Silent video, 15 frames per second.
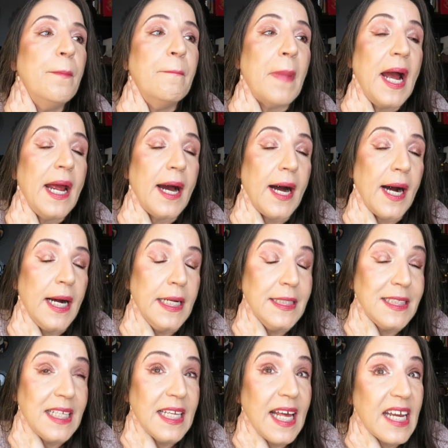my
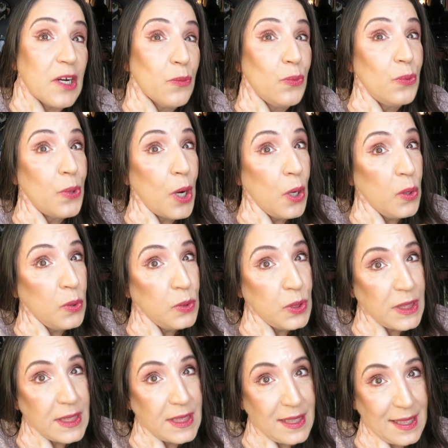eyes like
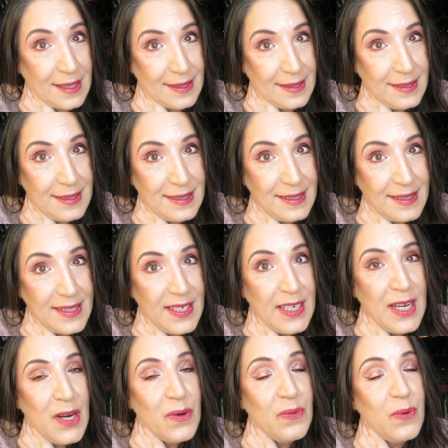Rose does.
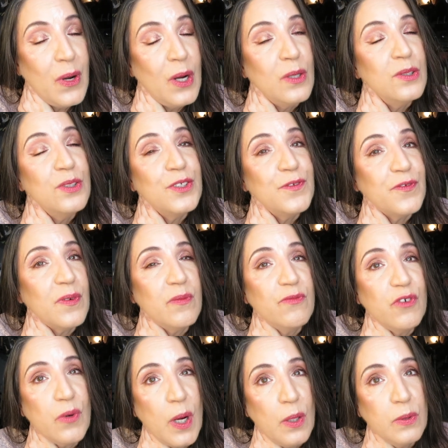Rose from
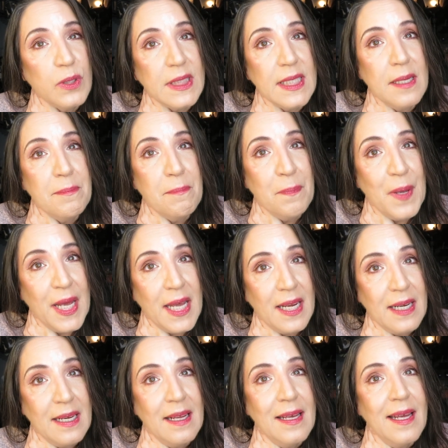Rose and
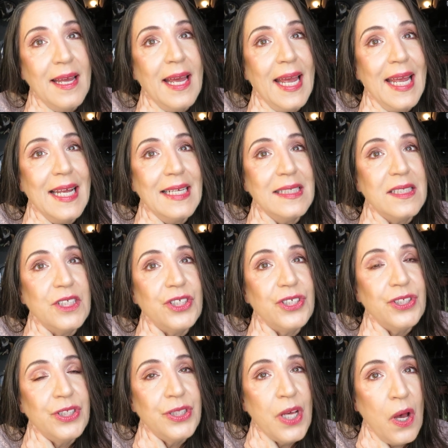Ben is
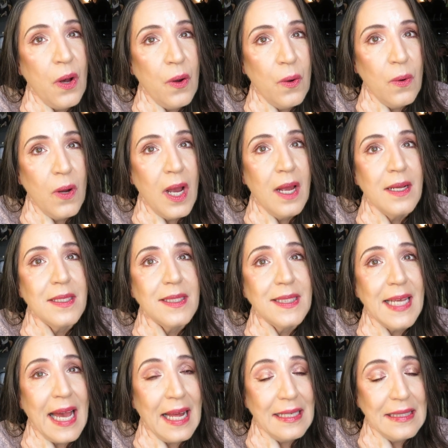so
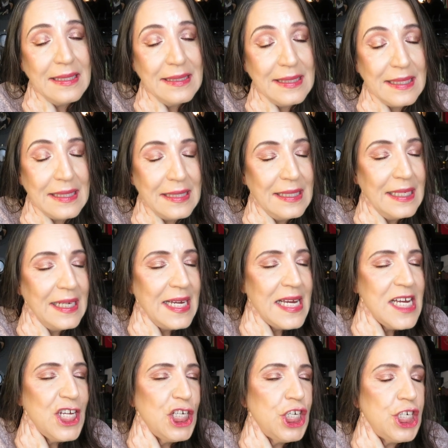talented.
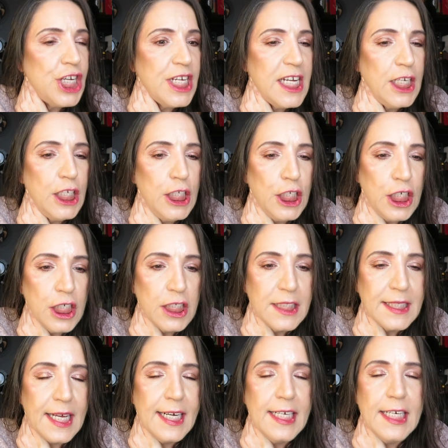She
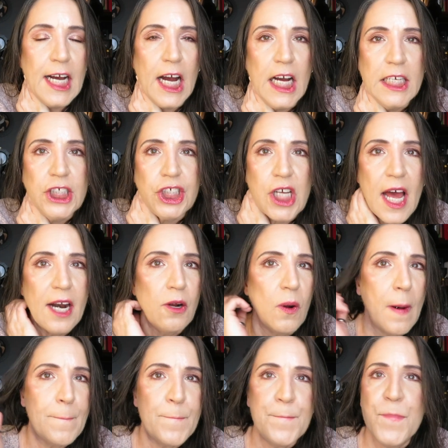looks at an eyeshadow and